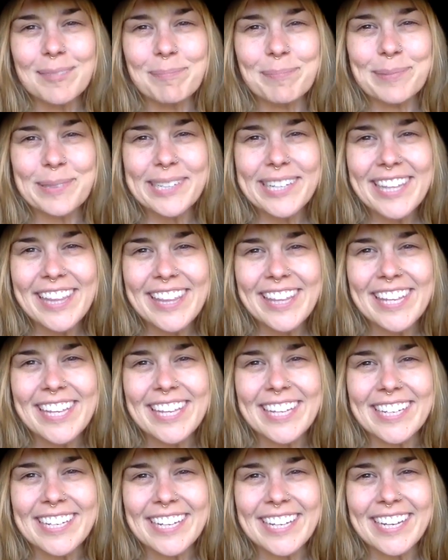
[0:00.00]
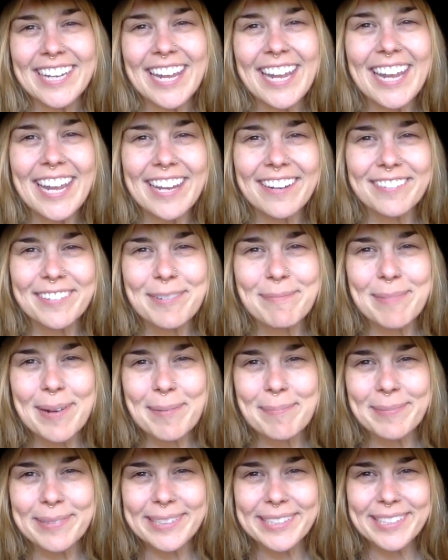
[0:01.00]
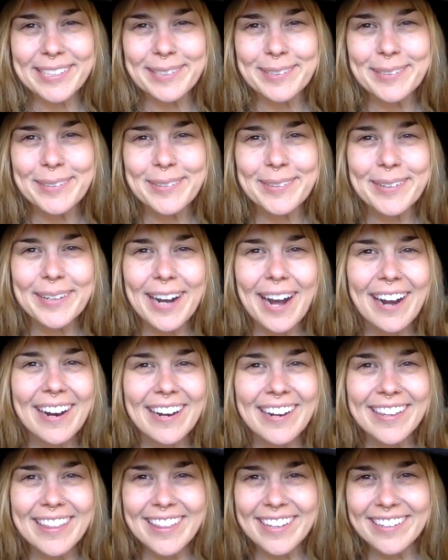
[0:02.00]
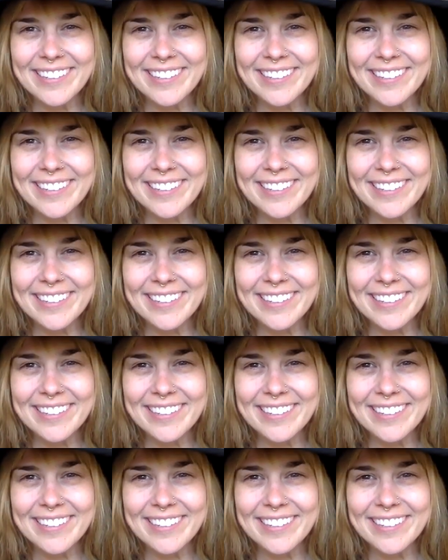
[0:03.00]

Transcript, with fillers: Breathe in and remember you are the